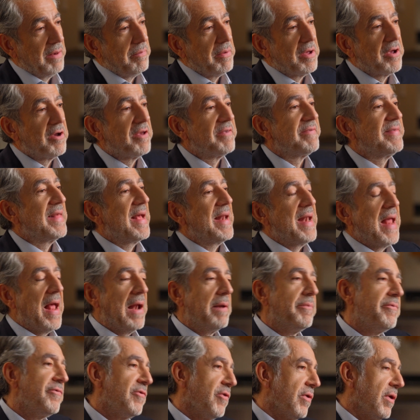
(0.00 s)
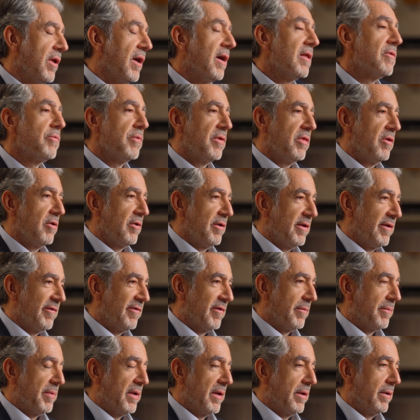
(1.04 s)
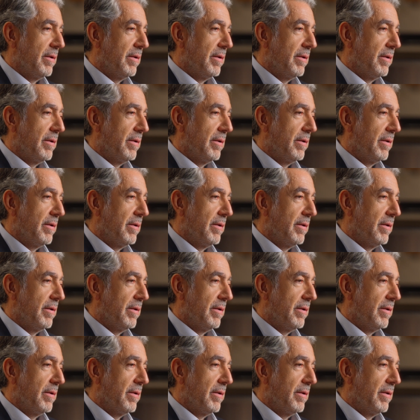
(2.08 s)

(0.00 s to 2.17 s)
because that helps you a lot with your discipline.